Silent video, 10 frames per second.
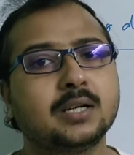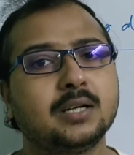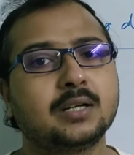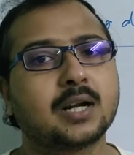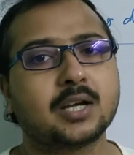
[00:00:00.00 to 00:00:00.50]

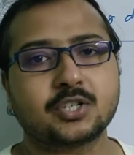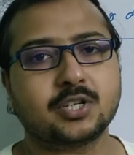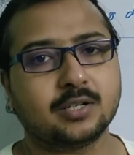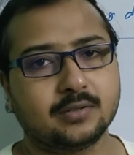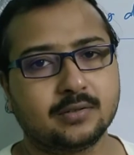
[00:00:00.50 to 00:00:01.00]

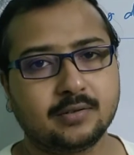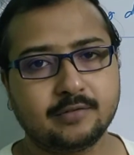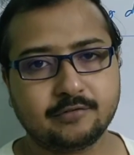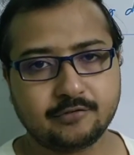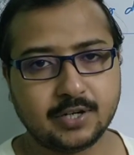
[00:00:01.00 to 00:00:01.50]
contraction
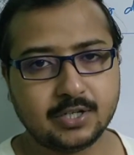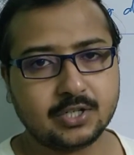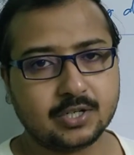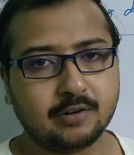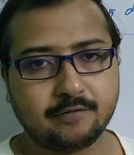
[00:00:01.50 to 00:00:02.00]

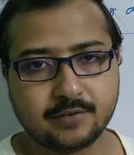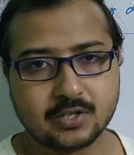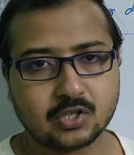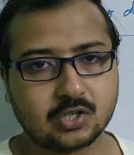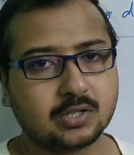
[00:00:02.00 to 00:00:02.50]
initial
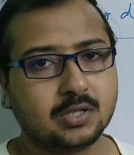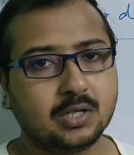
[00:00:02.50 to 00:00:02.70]
first.